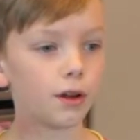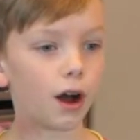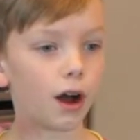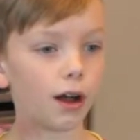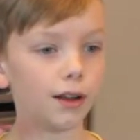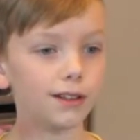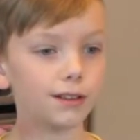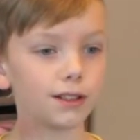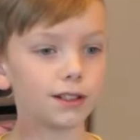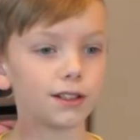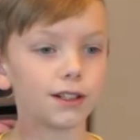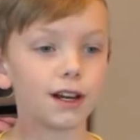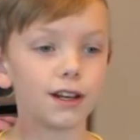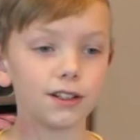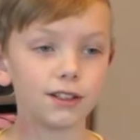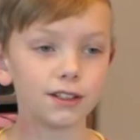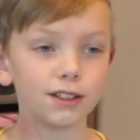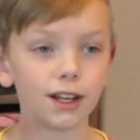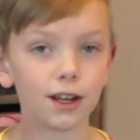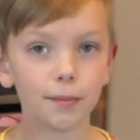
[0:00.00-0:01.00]
I
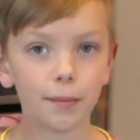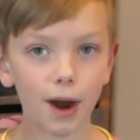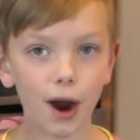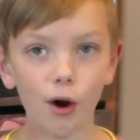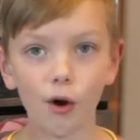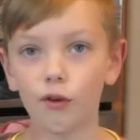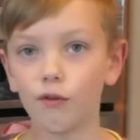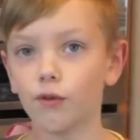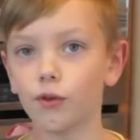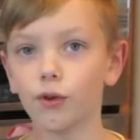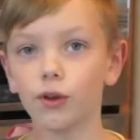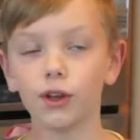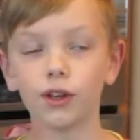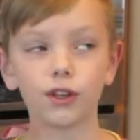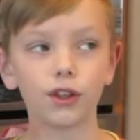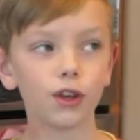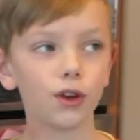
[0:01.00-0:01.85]
just say powerful. It's